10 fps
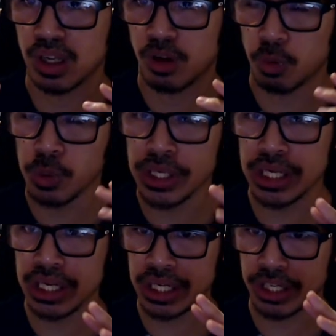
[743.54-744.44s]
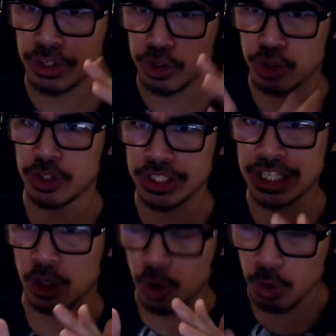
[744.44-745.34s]
we could
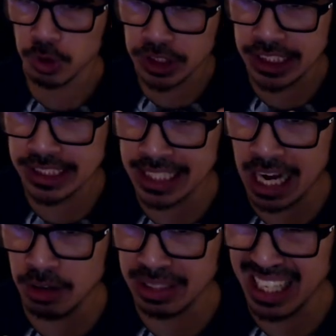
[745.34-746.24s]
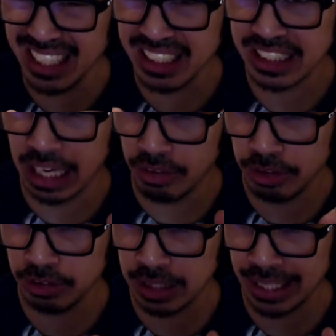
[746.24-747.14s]
get a whole season out of that, because I
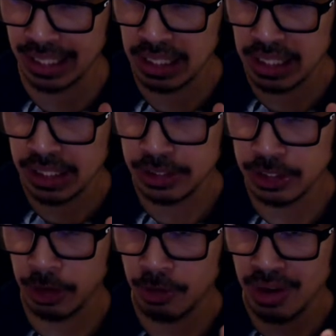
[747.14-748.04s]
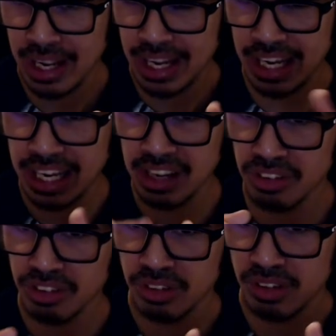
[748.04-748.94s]
feel like, you know,
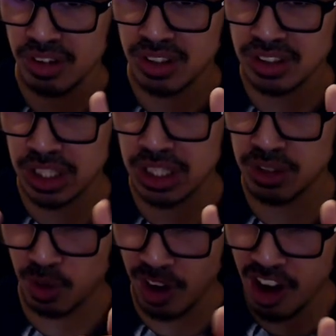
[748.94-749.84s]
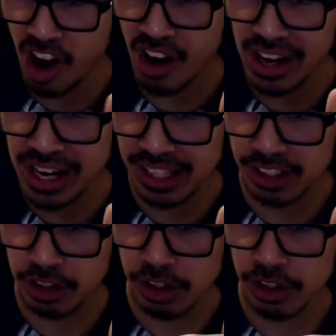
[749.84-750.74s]
if done wrong,
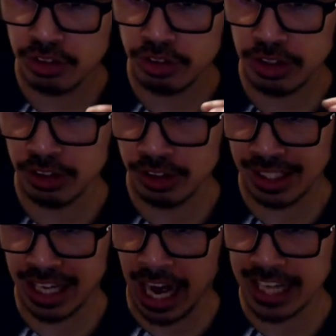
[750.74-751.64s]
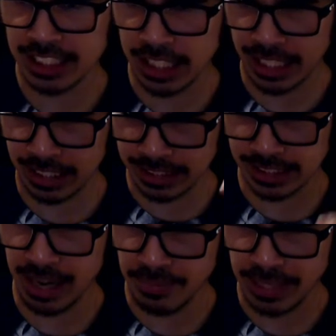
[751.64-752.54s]
it could feel kind of like the
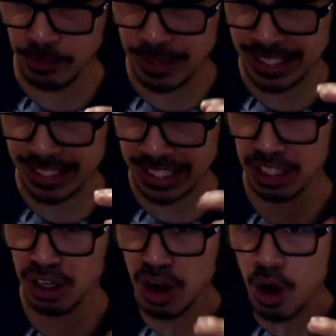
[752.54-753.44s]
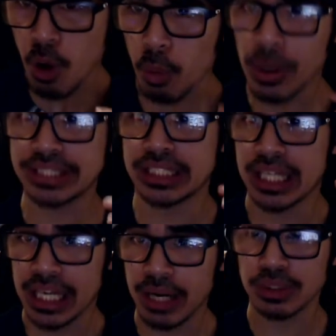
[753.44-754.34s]
same thing we did here, which
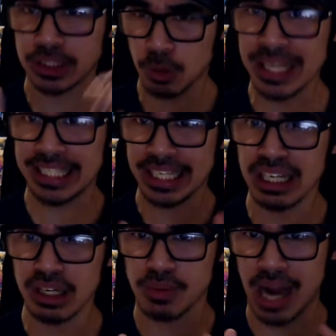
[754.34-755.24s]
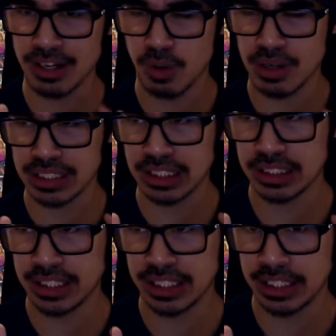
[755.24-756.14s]
it was great here, but I don't want to
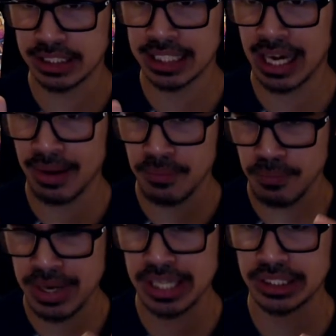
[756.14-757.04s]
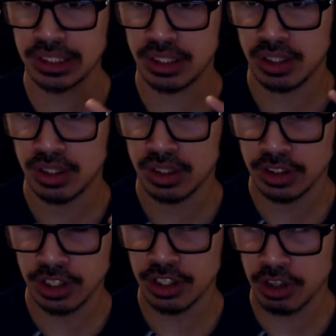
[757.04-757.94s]
just see the same beats
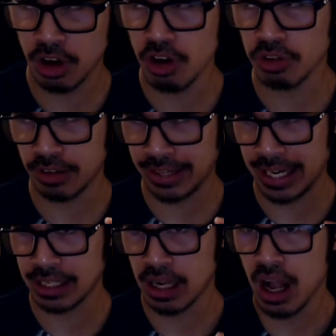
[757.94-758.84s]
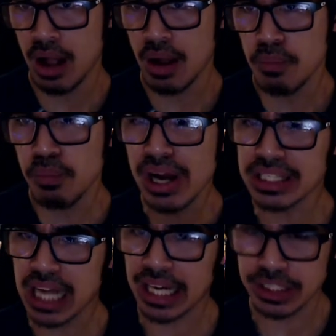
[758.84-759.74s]
done over again.
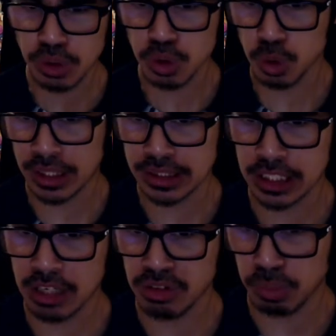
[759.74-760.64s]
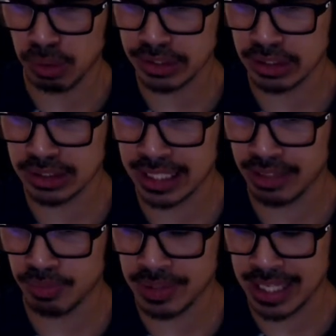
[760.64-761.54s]
But I do trust the Duffer Brothers.
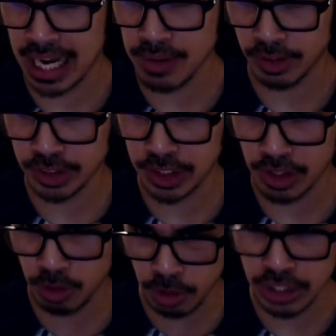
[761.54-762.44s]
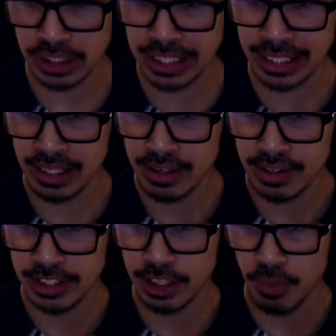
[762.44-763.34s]
They've been able to really,
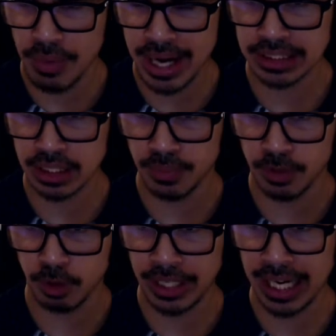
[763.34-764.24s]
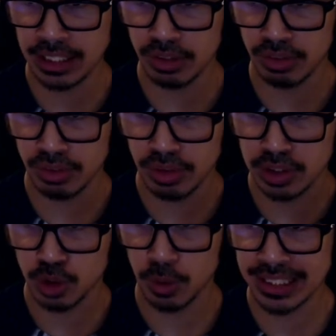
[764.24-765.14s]
you know, make some creative
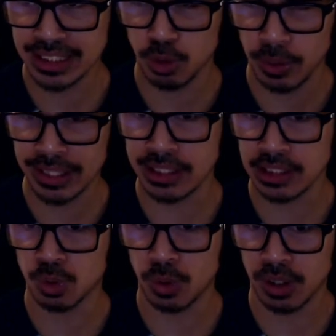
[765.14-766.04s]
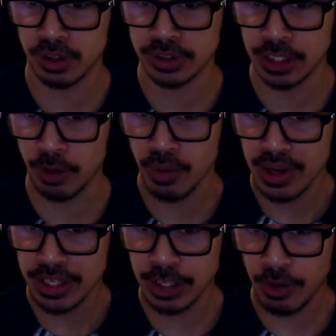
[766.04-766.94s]
twist with this world. So,
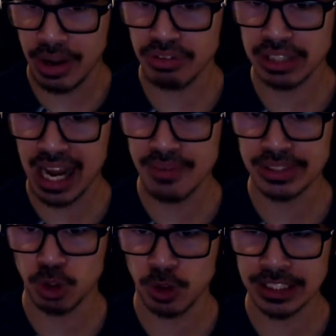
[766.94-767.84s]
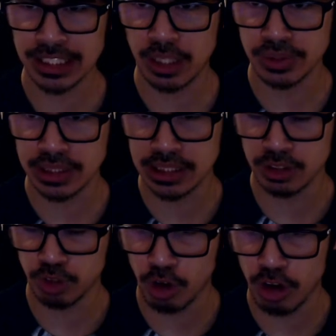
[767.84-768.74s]
you know, if they have a story to tell with season
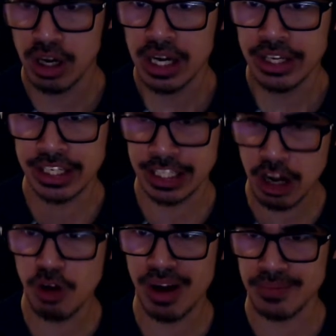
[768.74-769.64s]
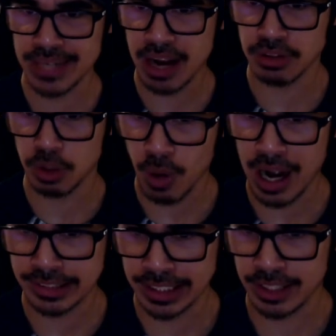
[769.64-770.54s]
4, you know I'm down to
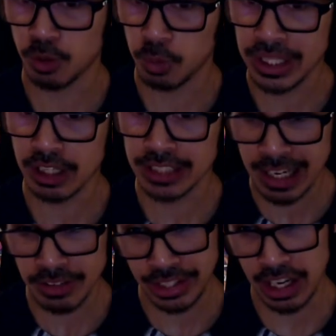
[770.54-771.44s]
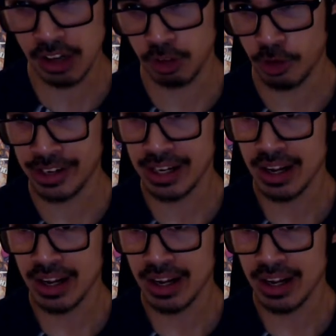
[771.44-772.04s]
watch it. We are down to cover it.